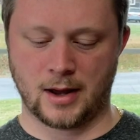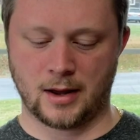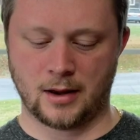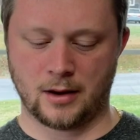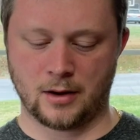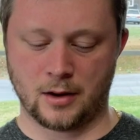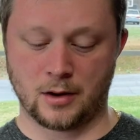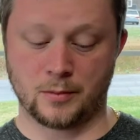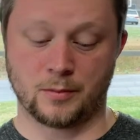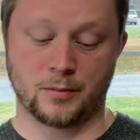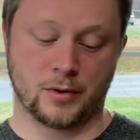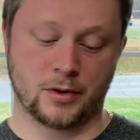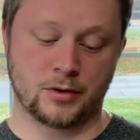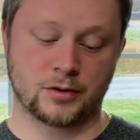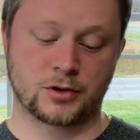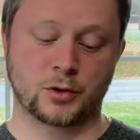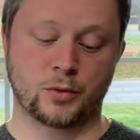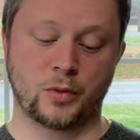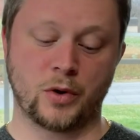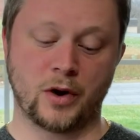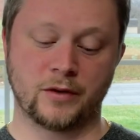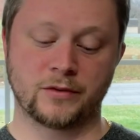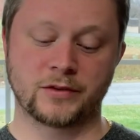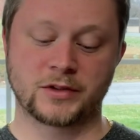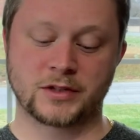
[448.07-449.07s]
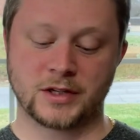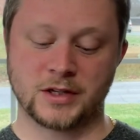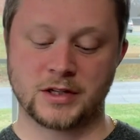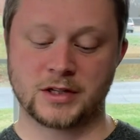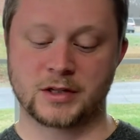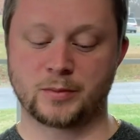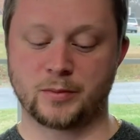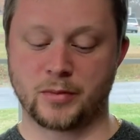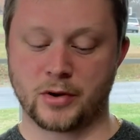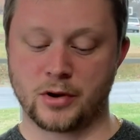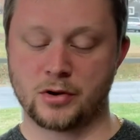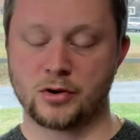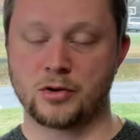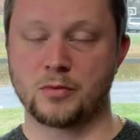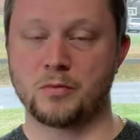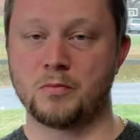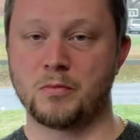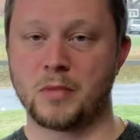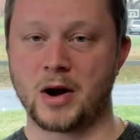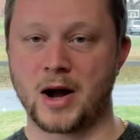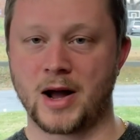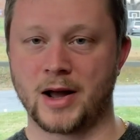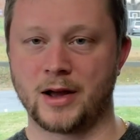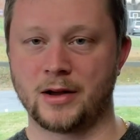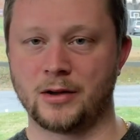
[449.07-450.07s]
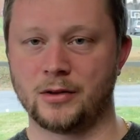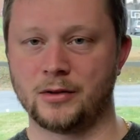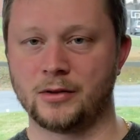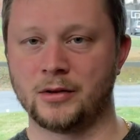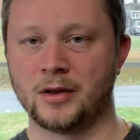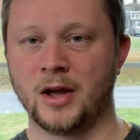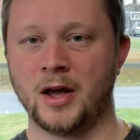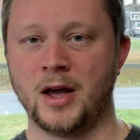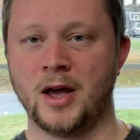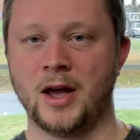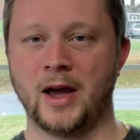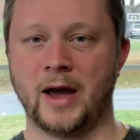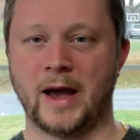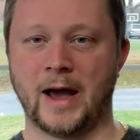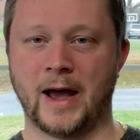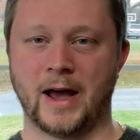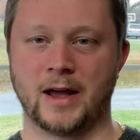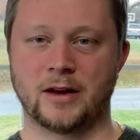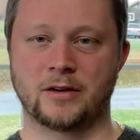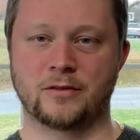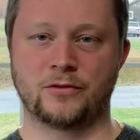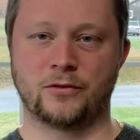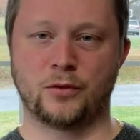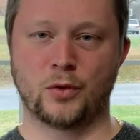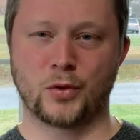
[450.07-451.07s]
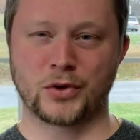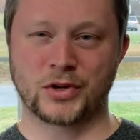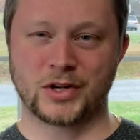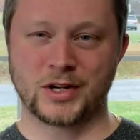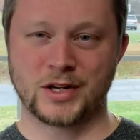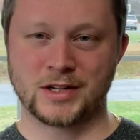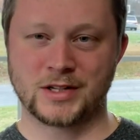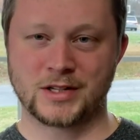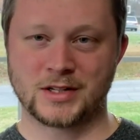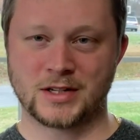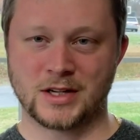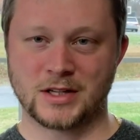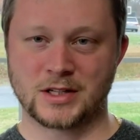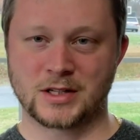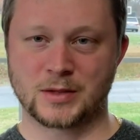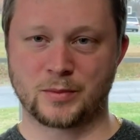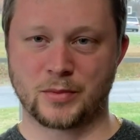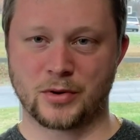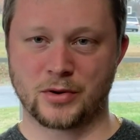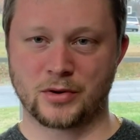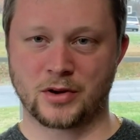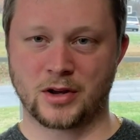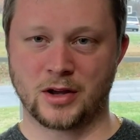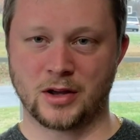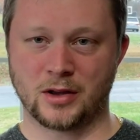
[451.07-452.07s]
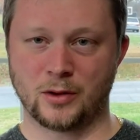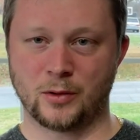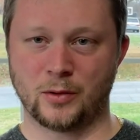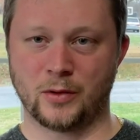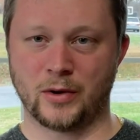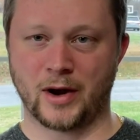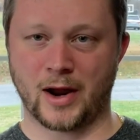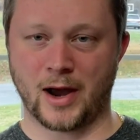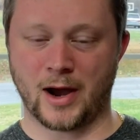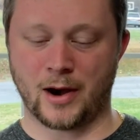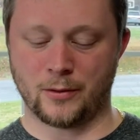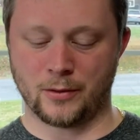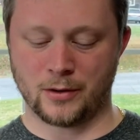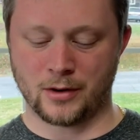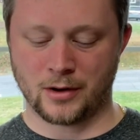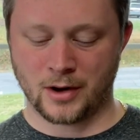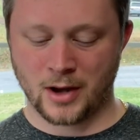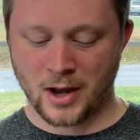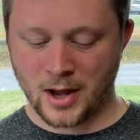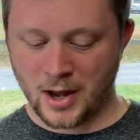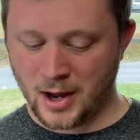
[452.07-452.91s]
or 12 cents per mile at 14 cents per kilowatt hour.